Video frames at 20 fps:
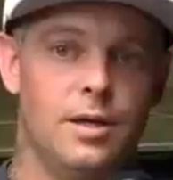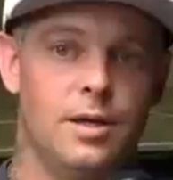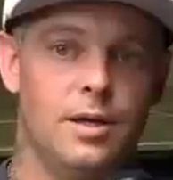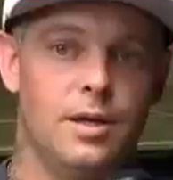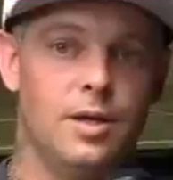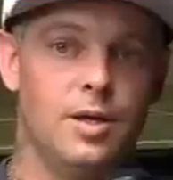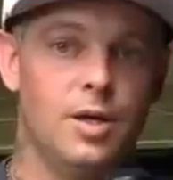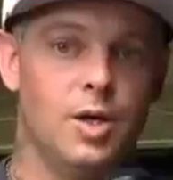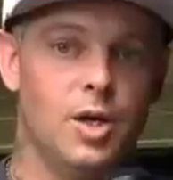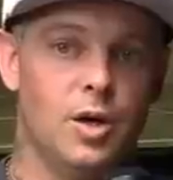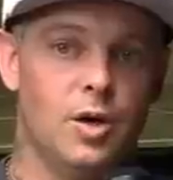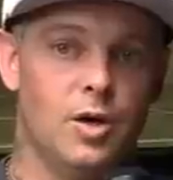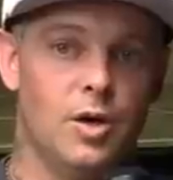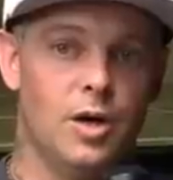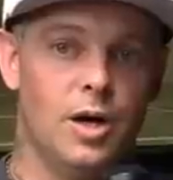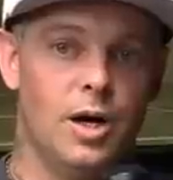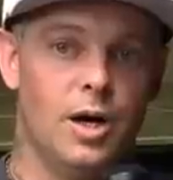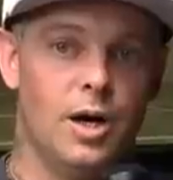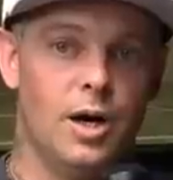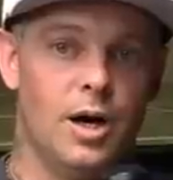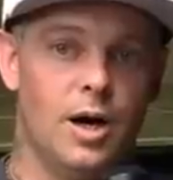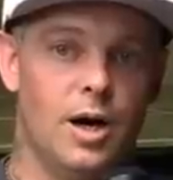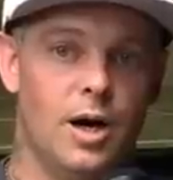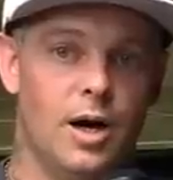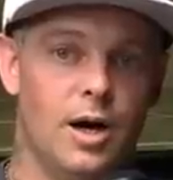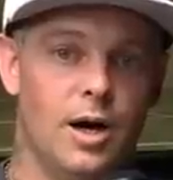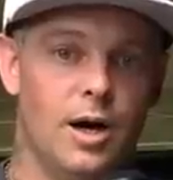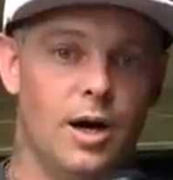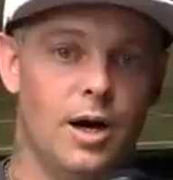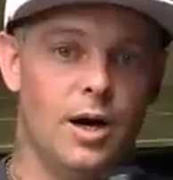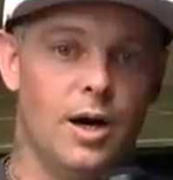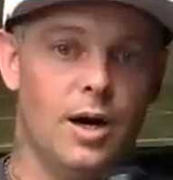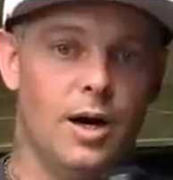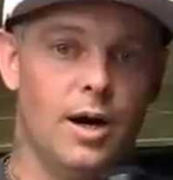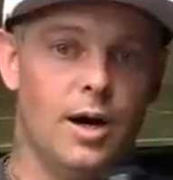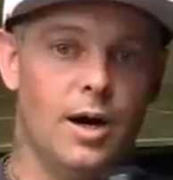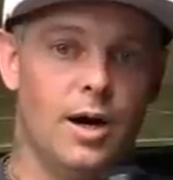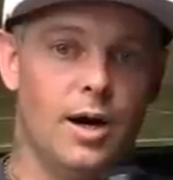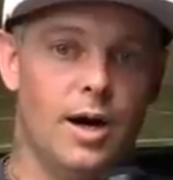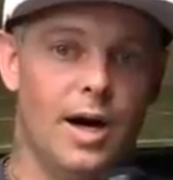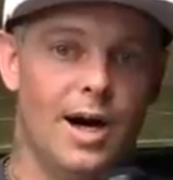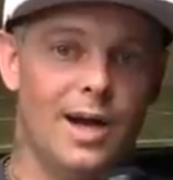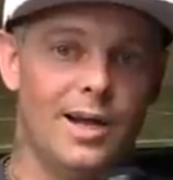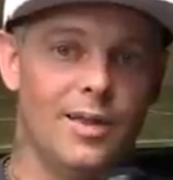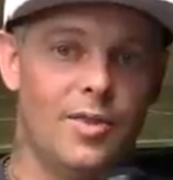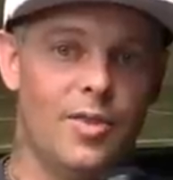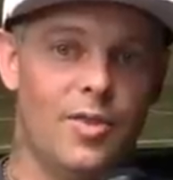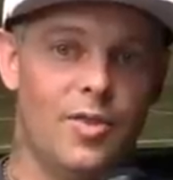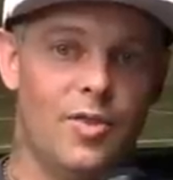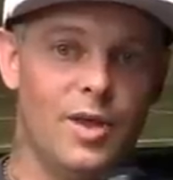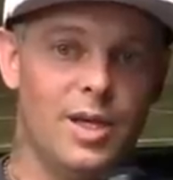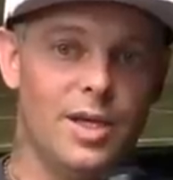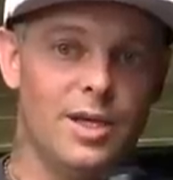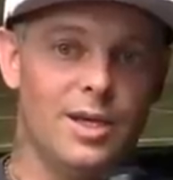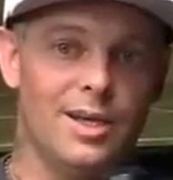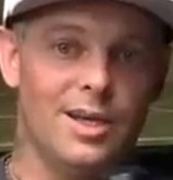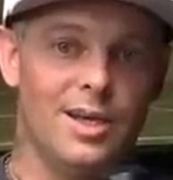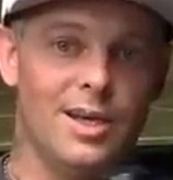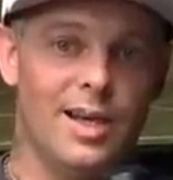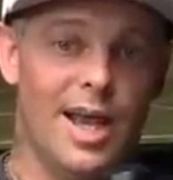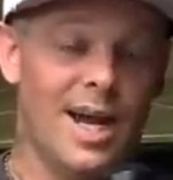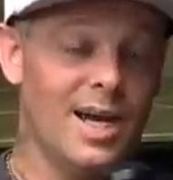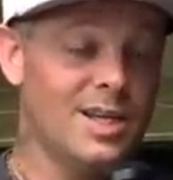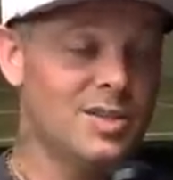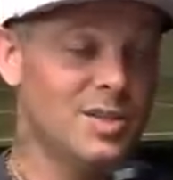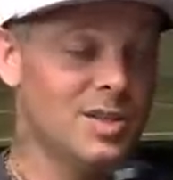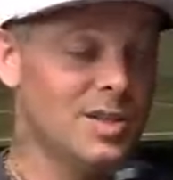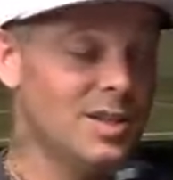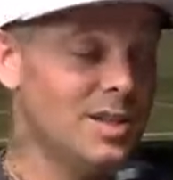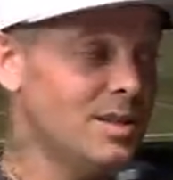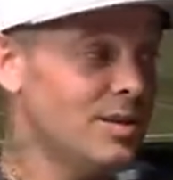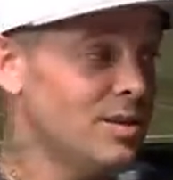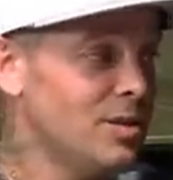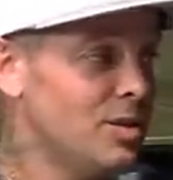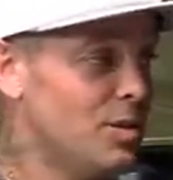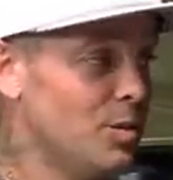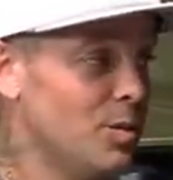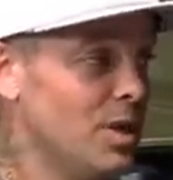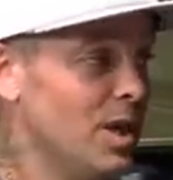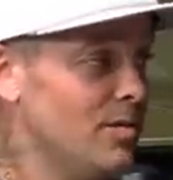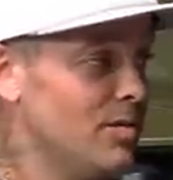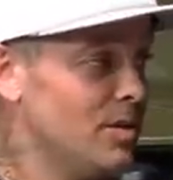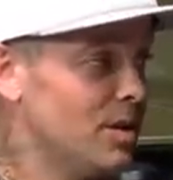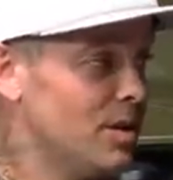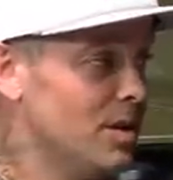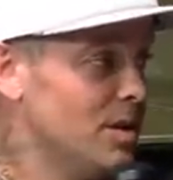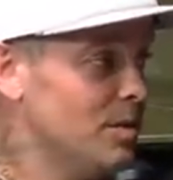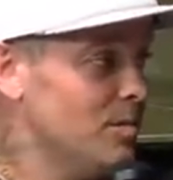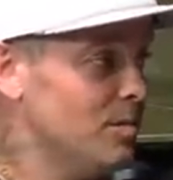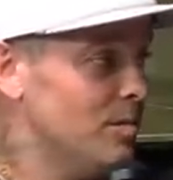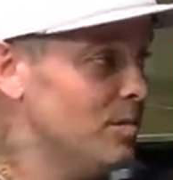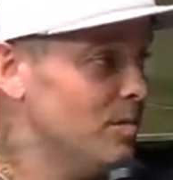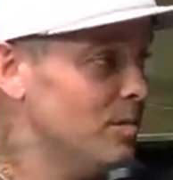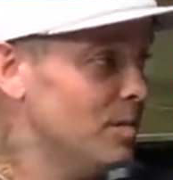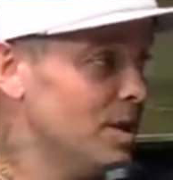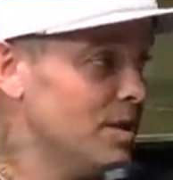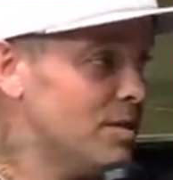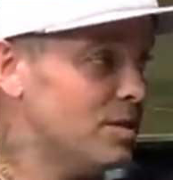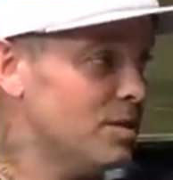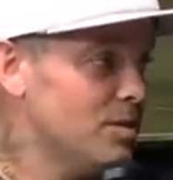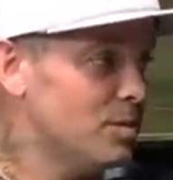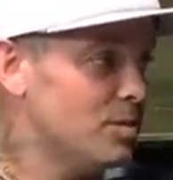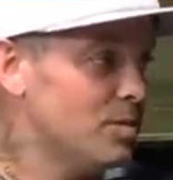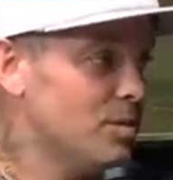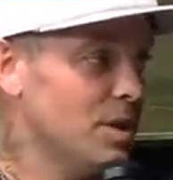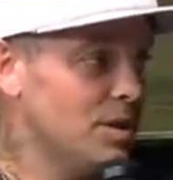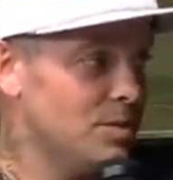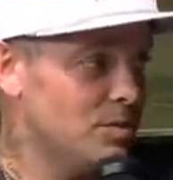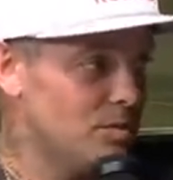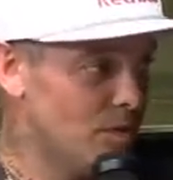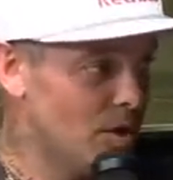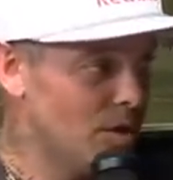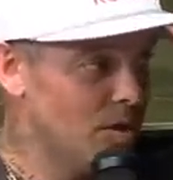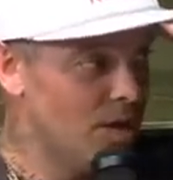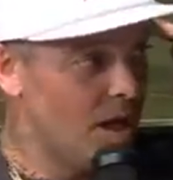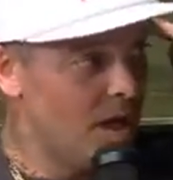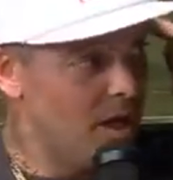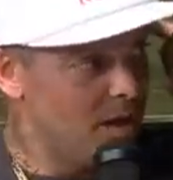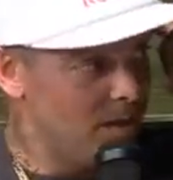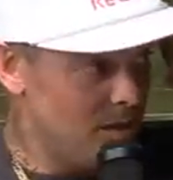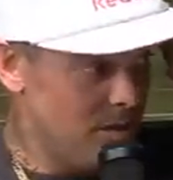you know, I think actually, do we have the clip? Let's yeah, just, let's roll let's run that.